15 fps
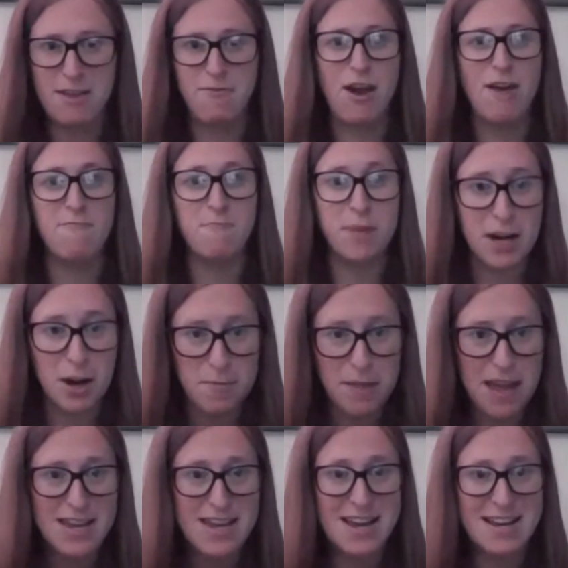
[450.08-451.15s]
you haven't been up
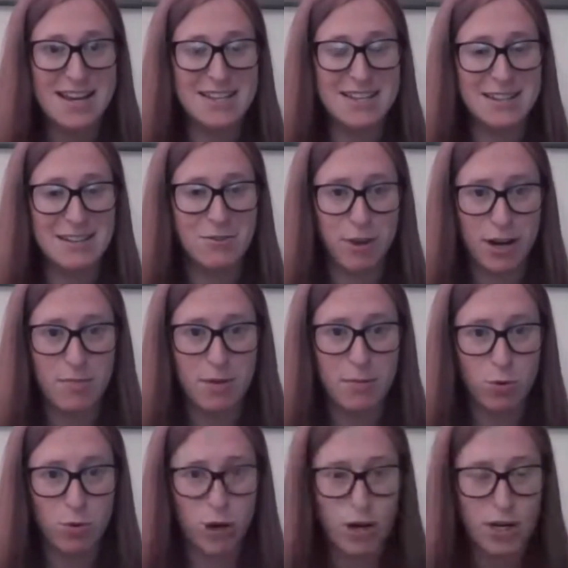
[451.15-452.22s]
there yet, it's incredibly
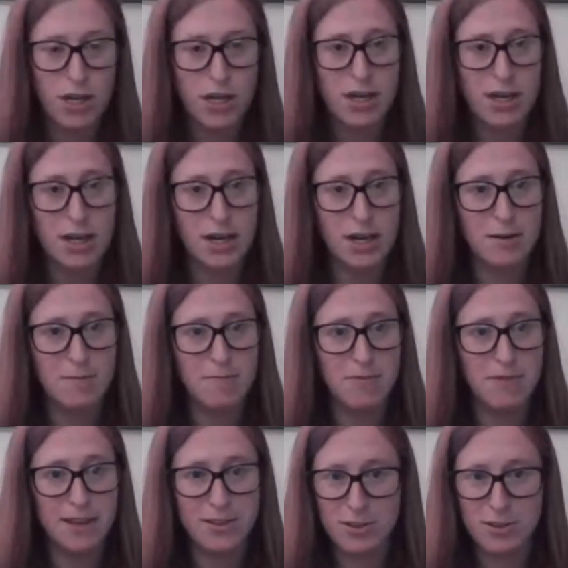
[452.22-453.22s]
boring. They're